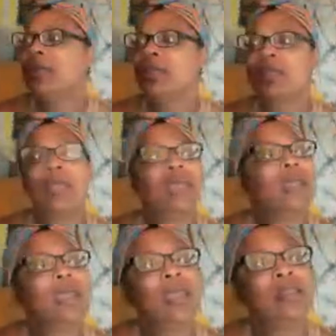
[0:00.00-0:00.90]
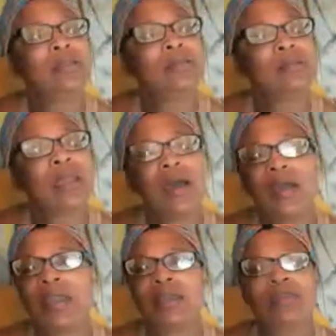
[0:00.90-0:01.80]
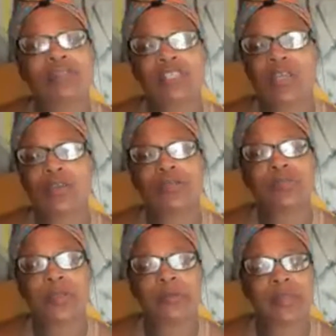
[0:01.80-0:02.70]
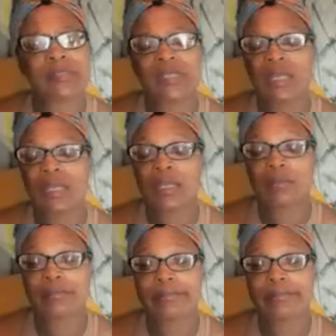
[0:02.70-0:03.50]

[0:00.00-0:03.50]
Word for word: and planning, and God ain't never checked your spirit and said,